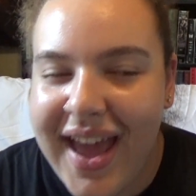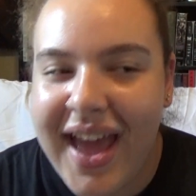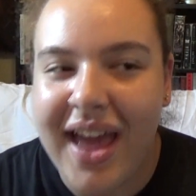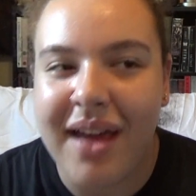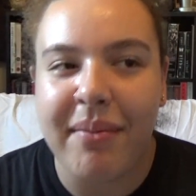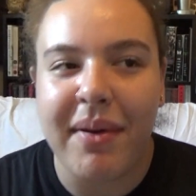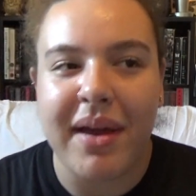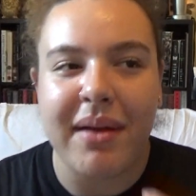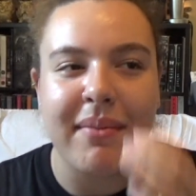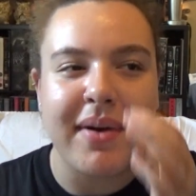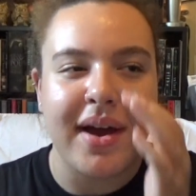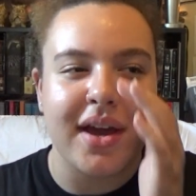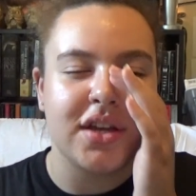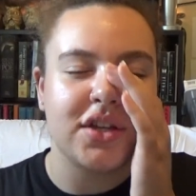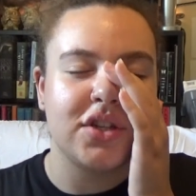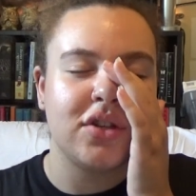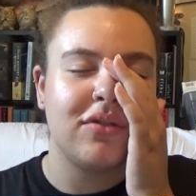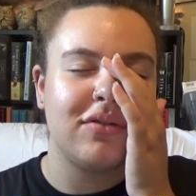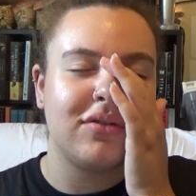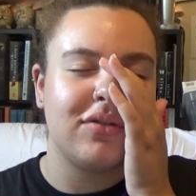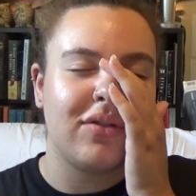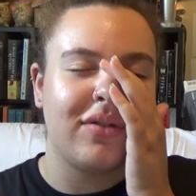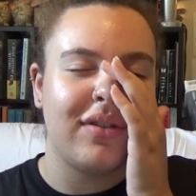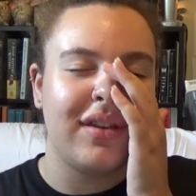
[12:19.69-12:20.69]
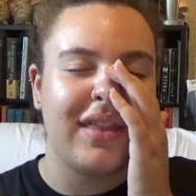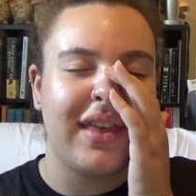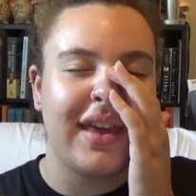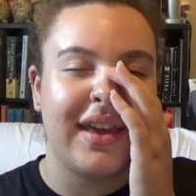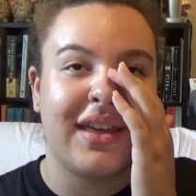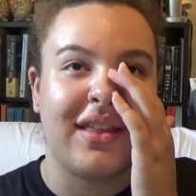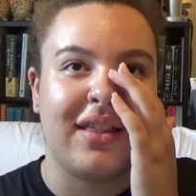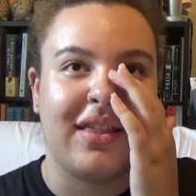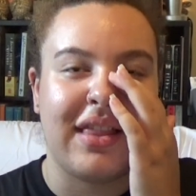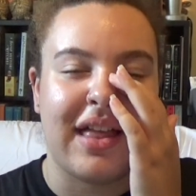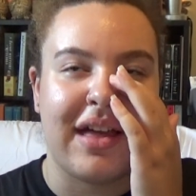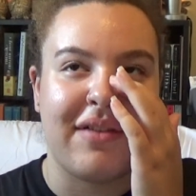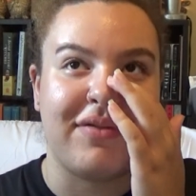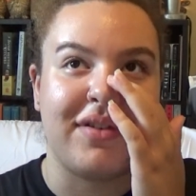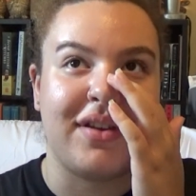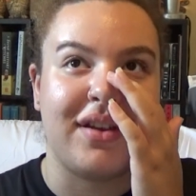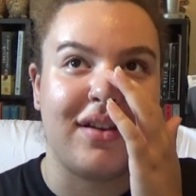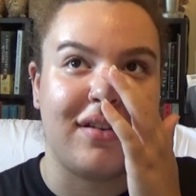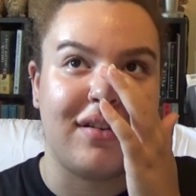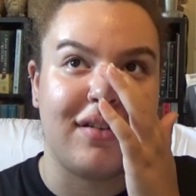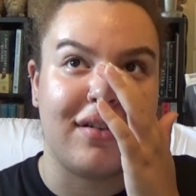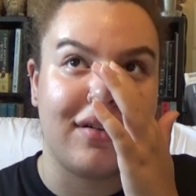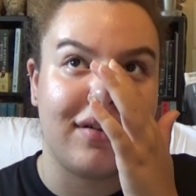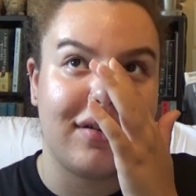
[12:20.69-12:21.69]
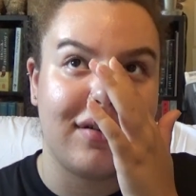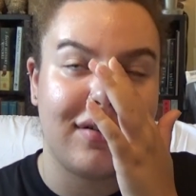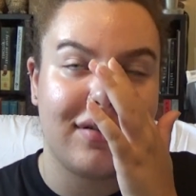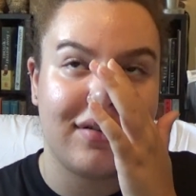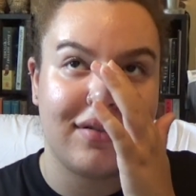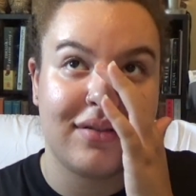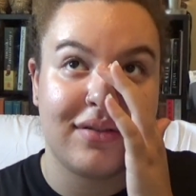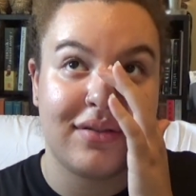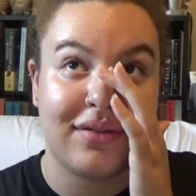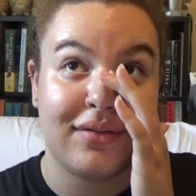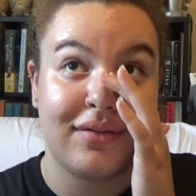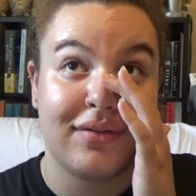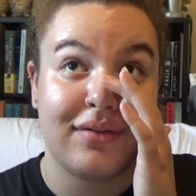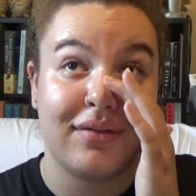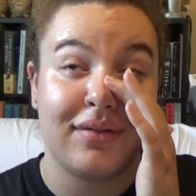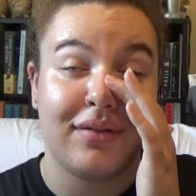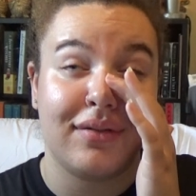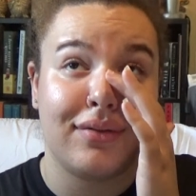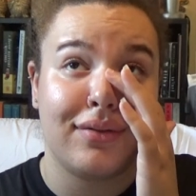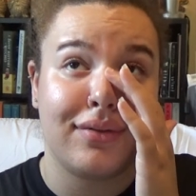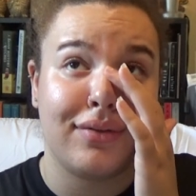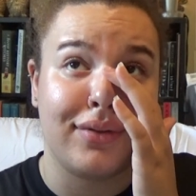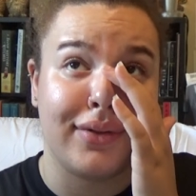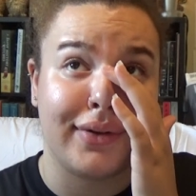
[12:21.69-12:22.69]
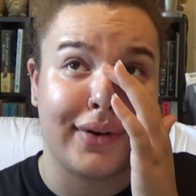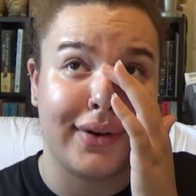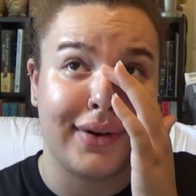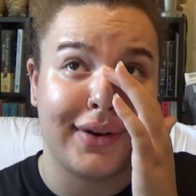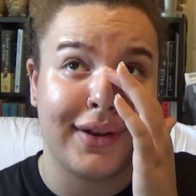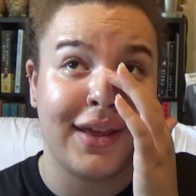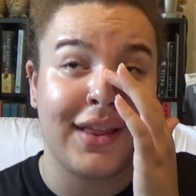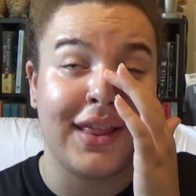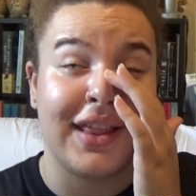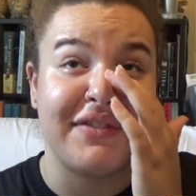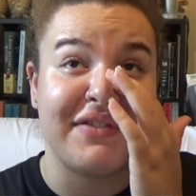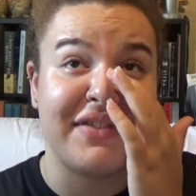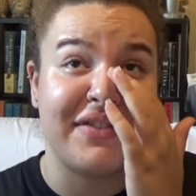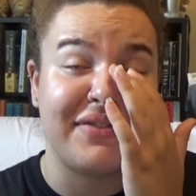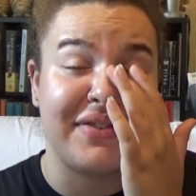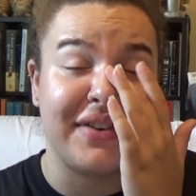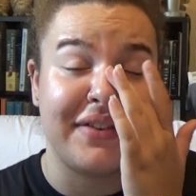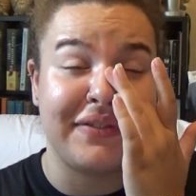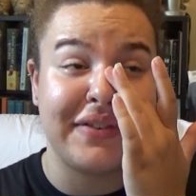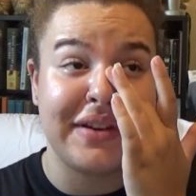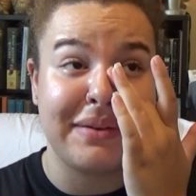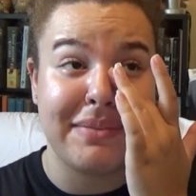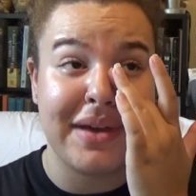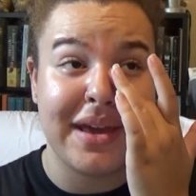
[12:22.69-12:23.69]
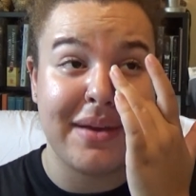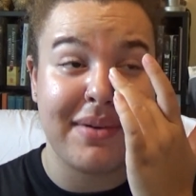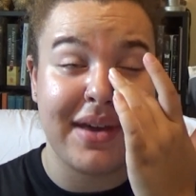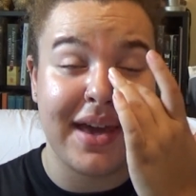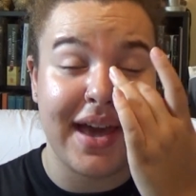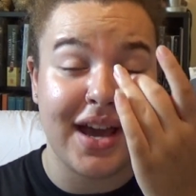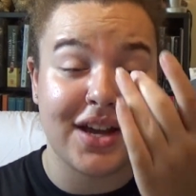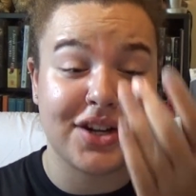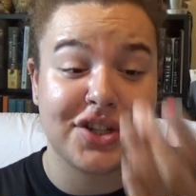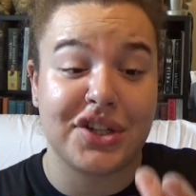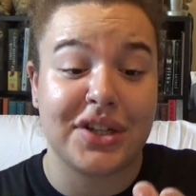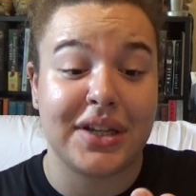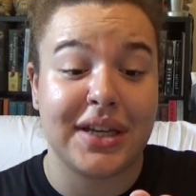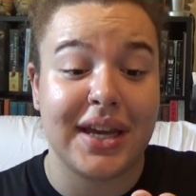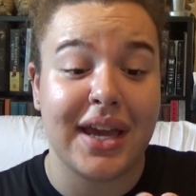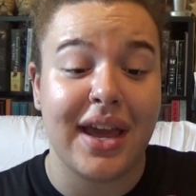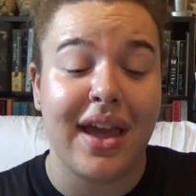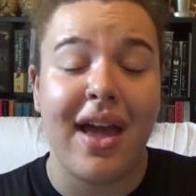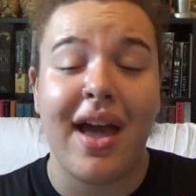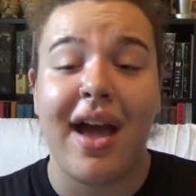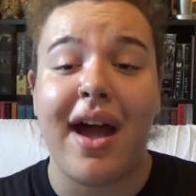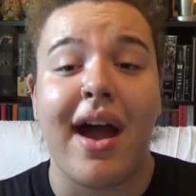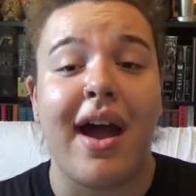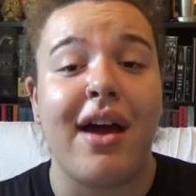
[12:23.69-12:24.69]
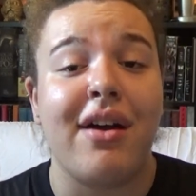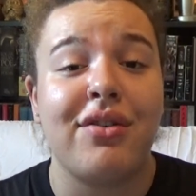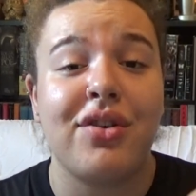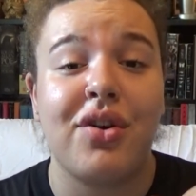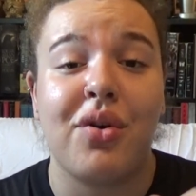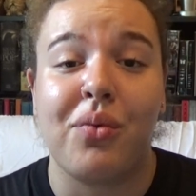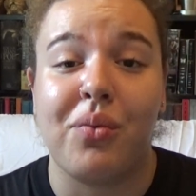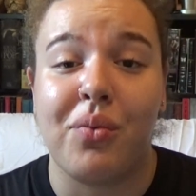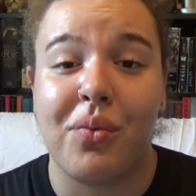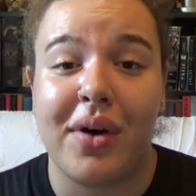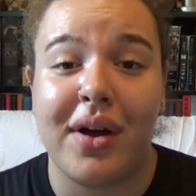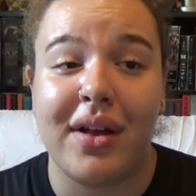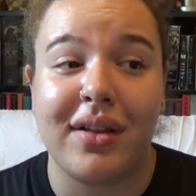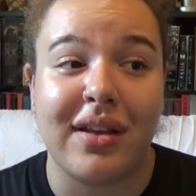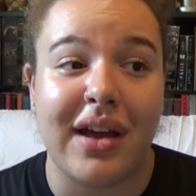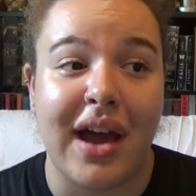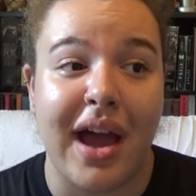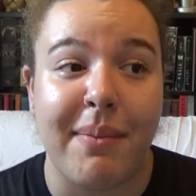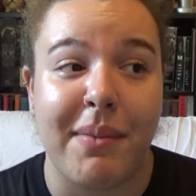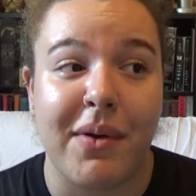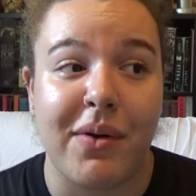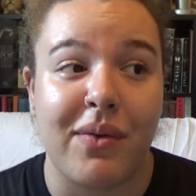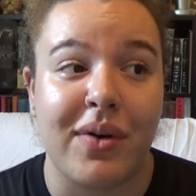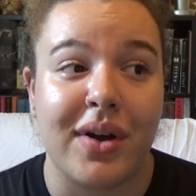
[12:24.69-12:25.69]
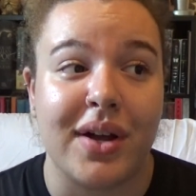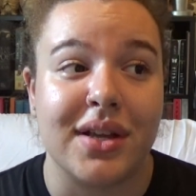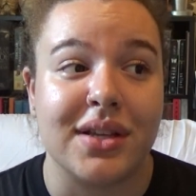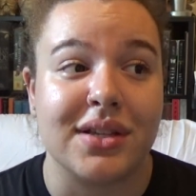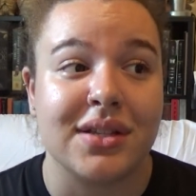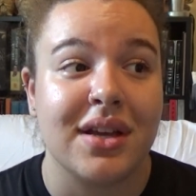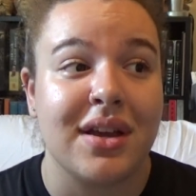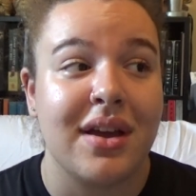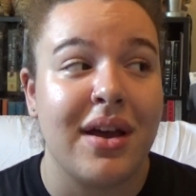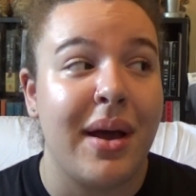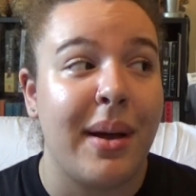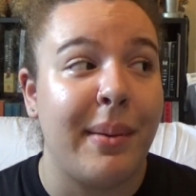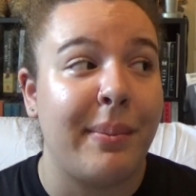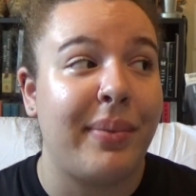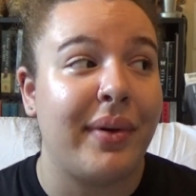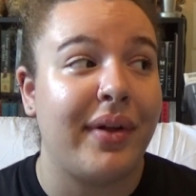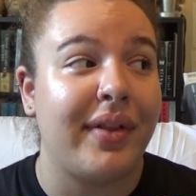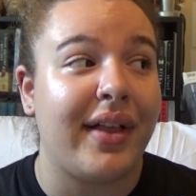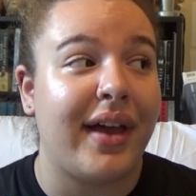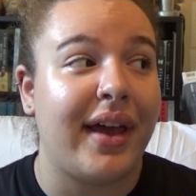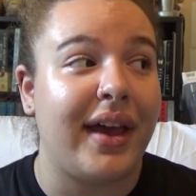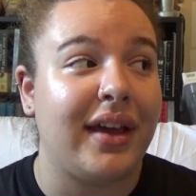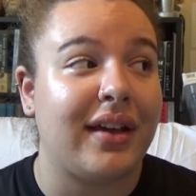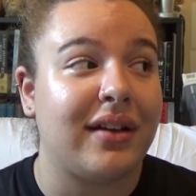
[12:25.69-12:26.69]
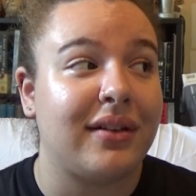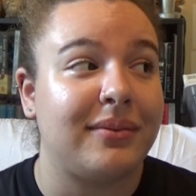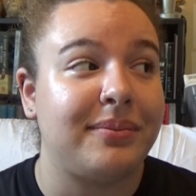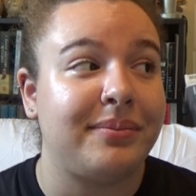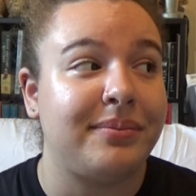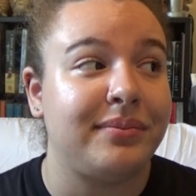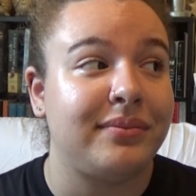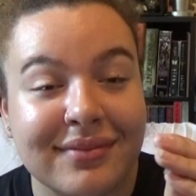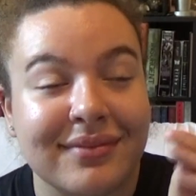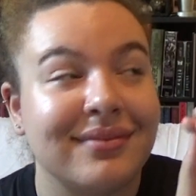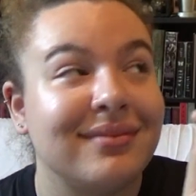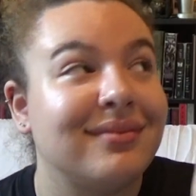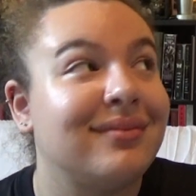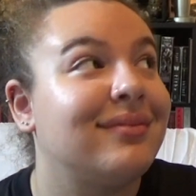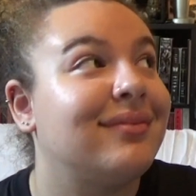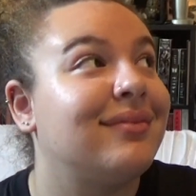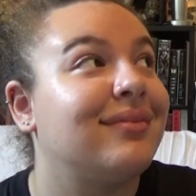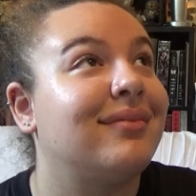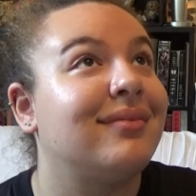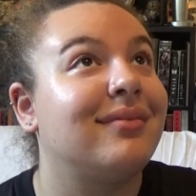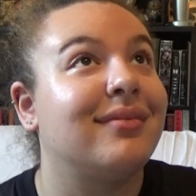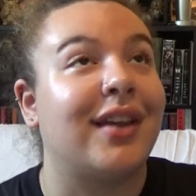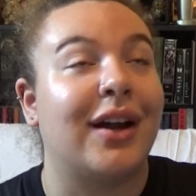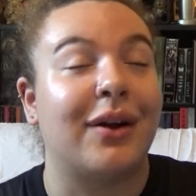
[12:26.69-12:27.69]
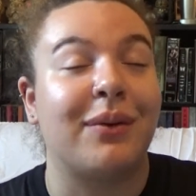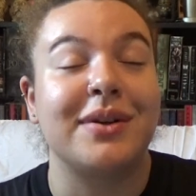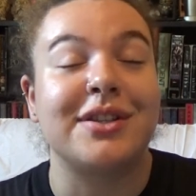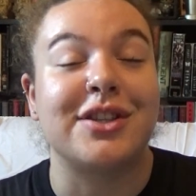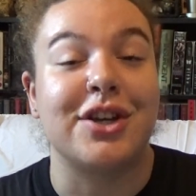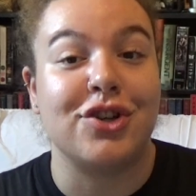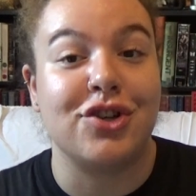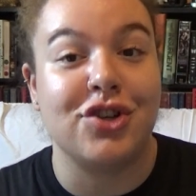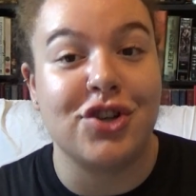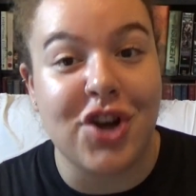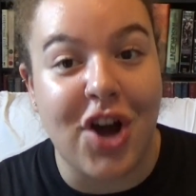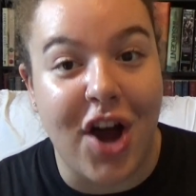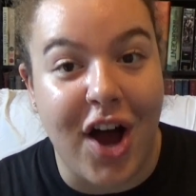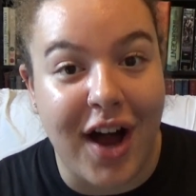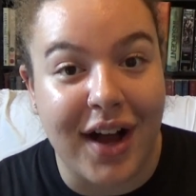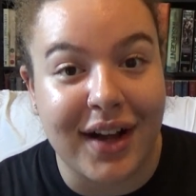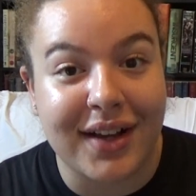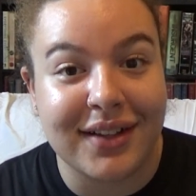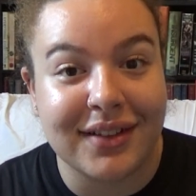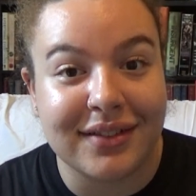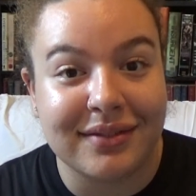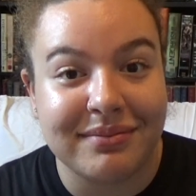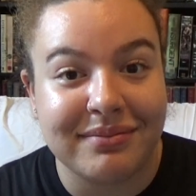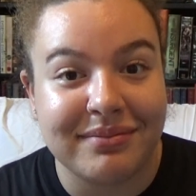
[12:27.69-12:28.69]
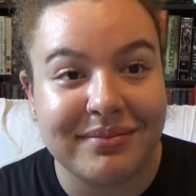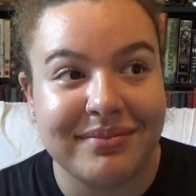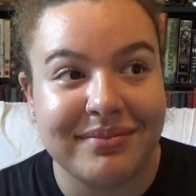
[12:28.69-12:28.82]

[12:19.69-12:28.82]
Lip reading: And like, mind you, it was only like 11:30, 11:50 maybe, actually. I don't know what time it was, but like, there was a knock.